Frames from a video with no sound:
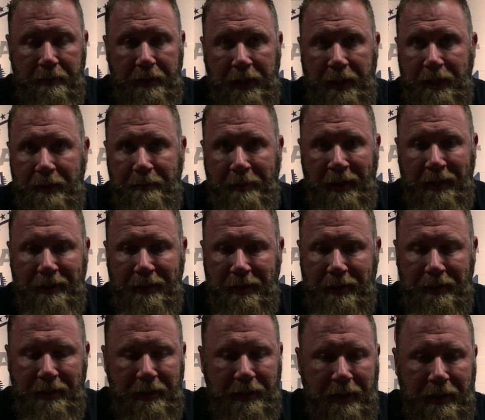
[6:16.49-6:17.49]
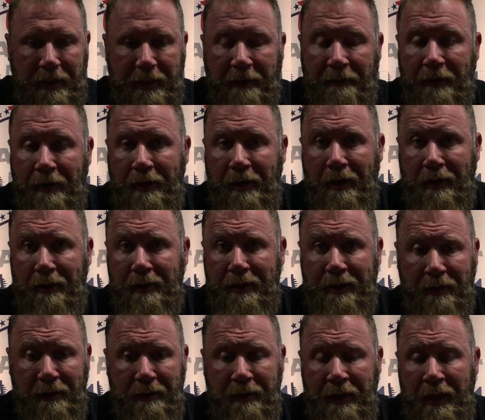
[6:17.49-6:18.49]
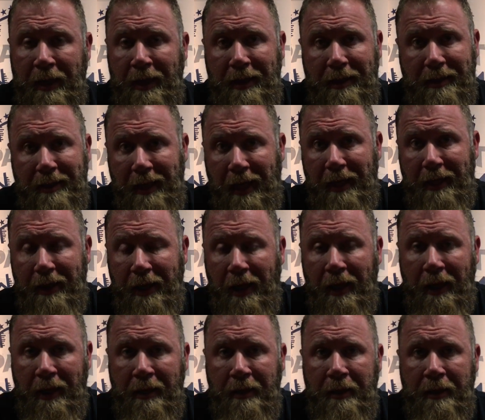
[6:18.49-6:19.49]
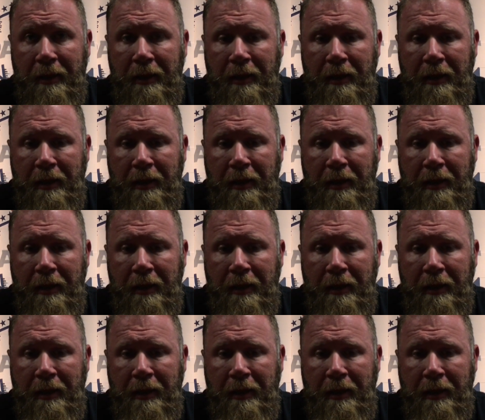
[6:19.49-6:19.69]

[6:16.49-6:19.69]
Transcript: he spends his six, seven hundred dollars on said gun,